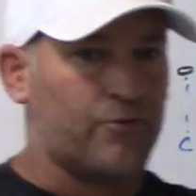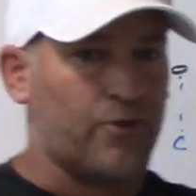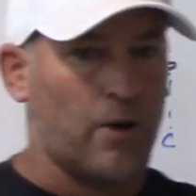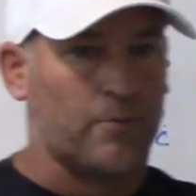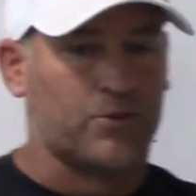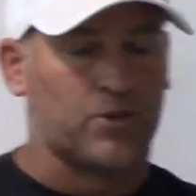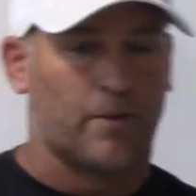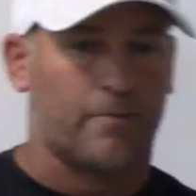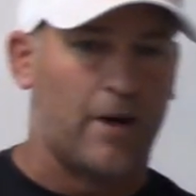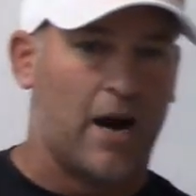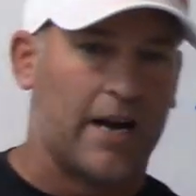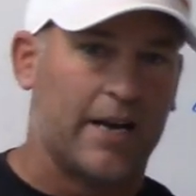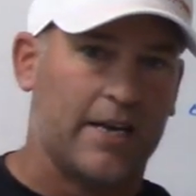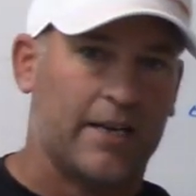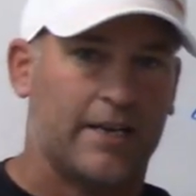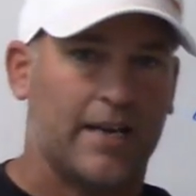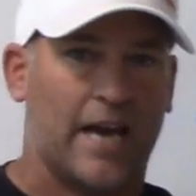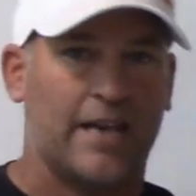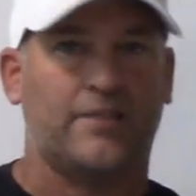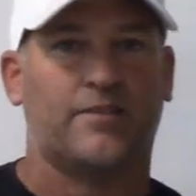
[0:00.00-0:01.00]
from somebody
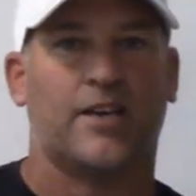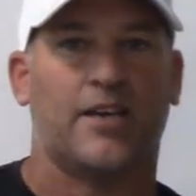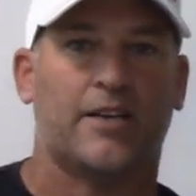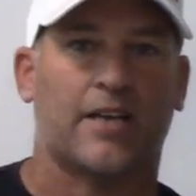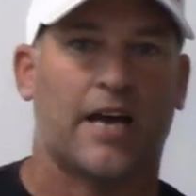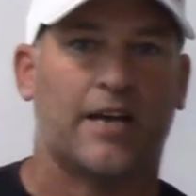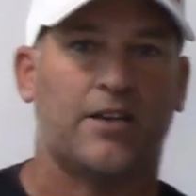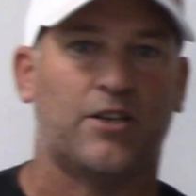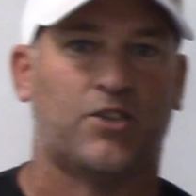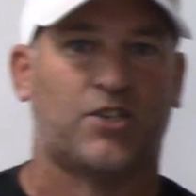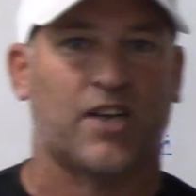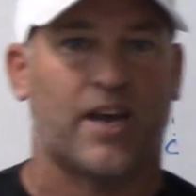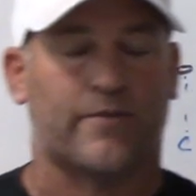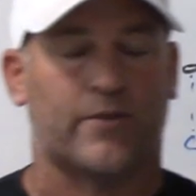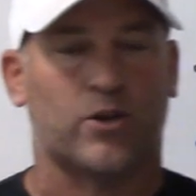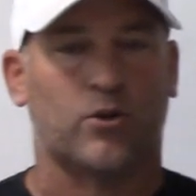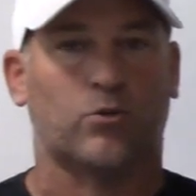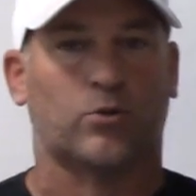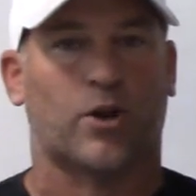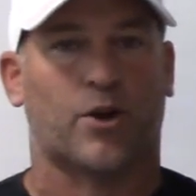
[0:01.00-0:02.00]
in
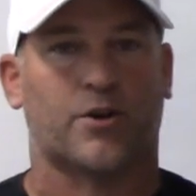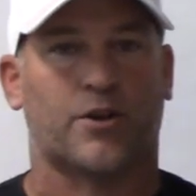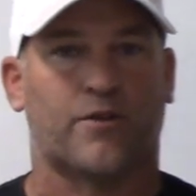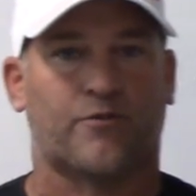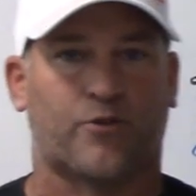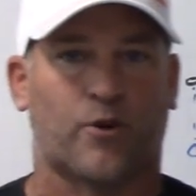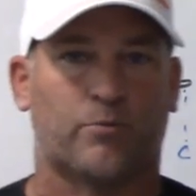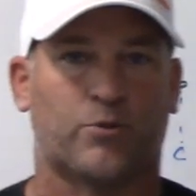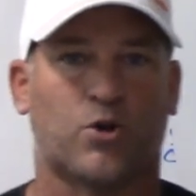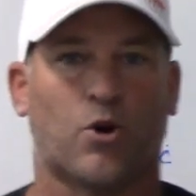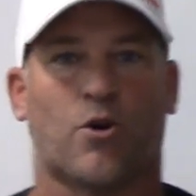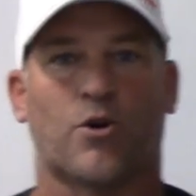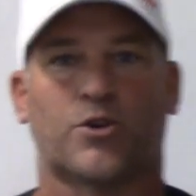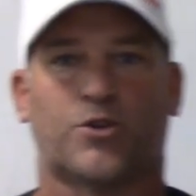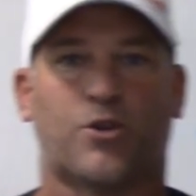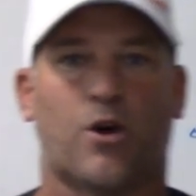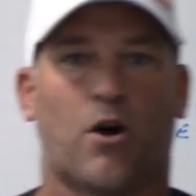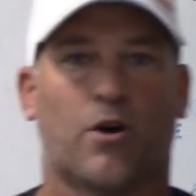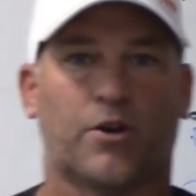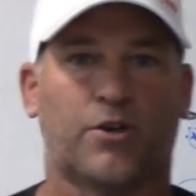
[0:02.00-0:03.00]
1997 who learned it from George
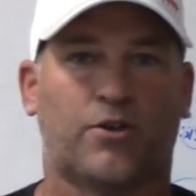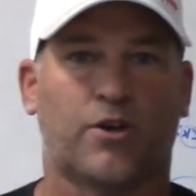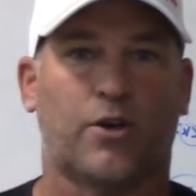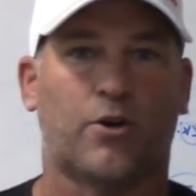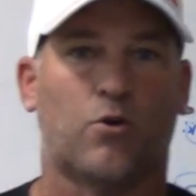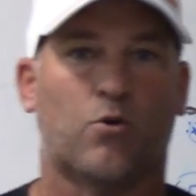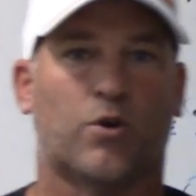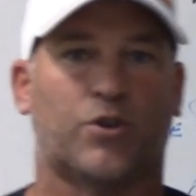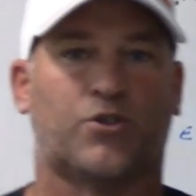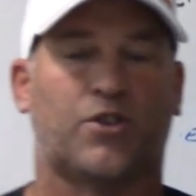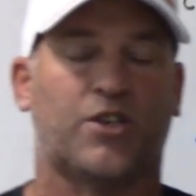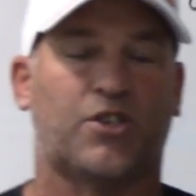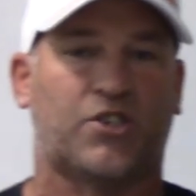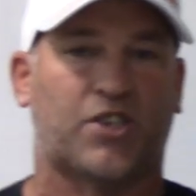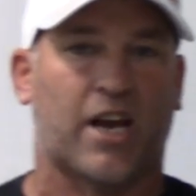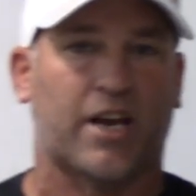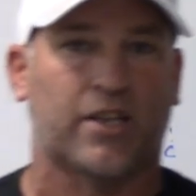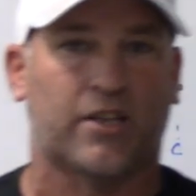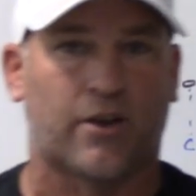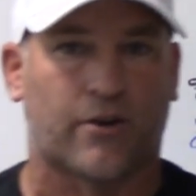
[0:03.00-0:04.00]
Darlington, who was the
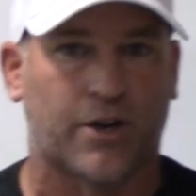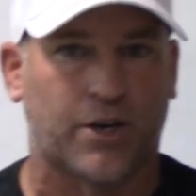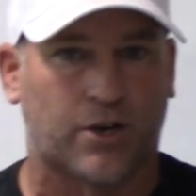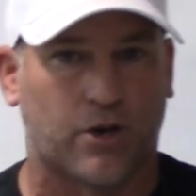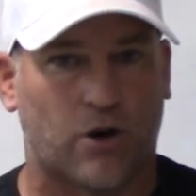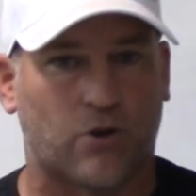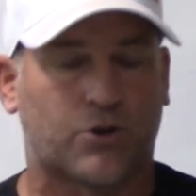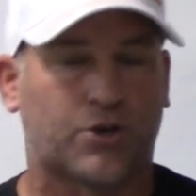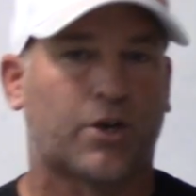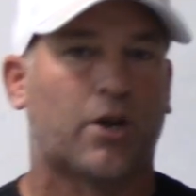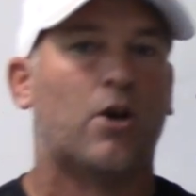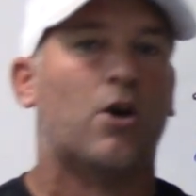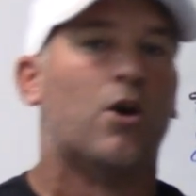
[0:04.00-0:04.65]
secondary coach